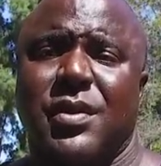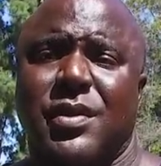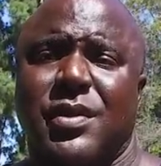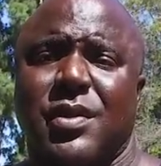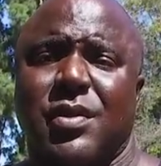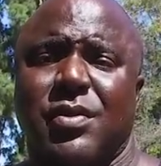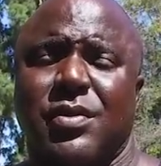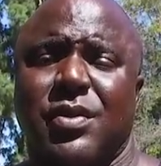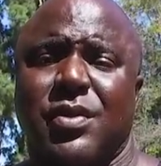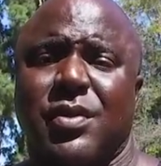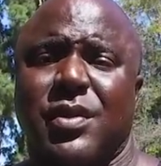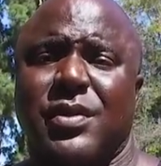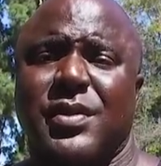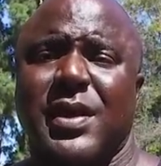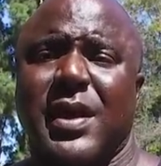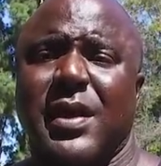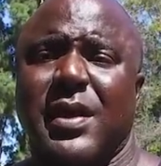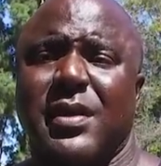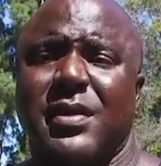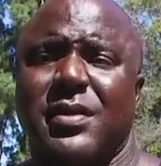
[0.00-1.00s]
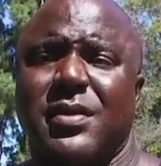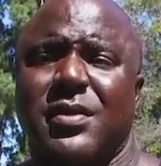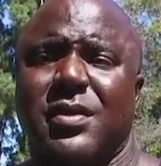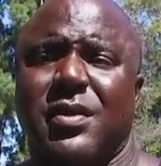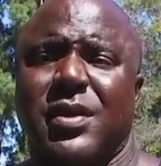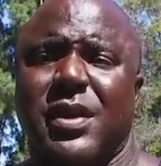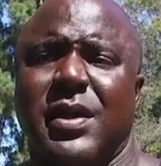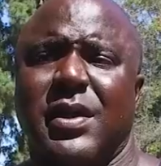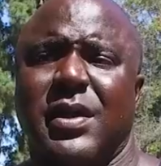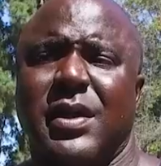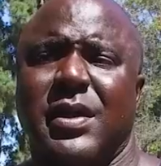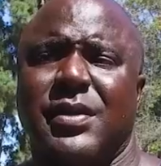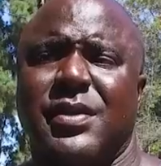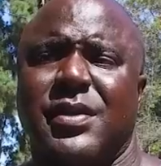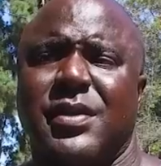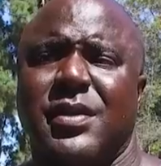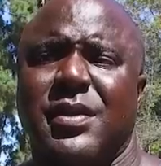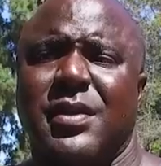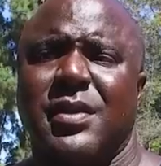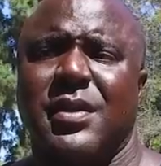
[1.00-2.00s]
So you know, this guy, you know, it,
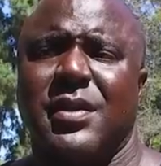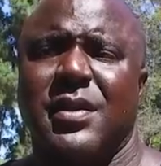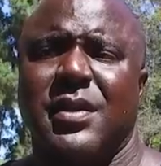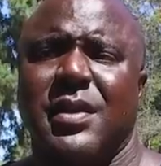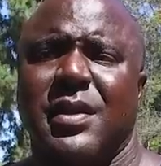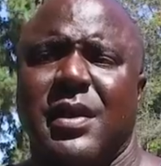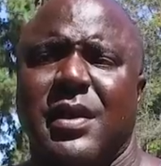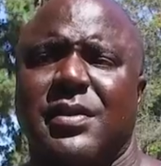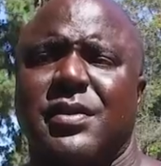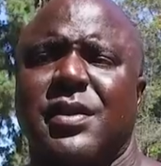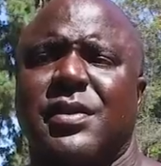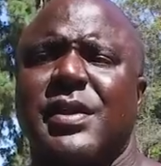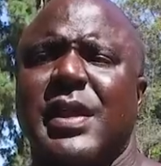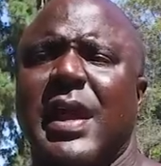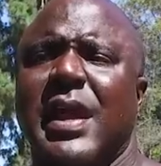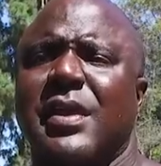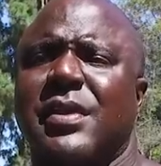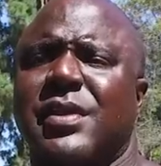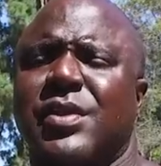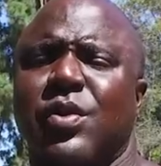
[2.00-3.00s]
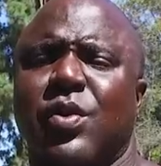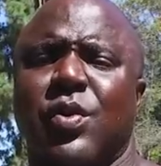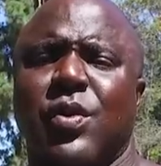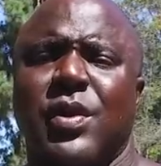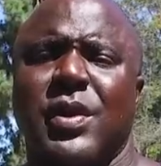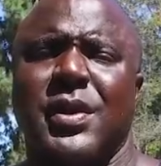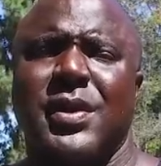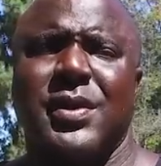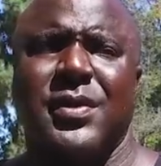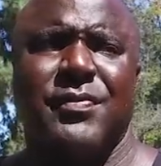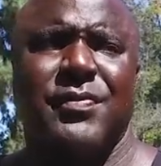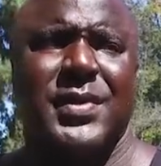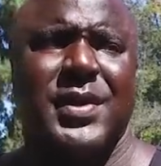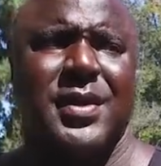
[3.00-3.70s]
it's it's a sad story.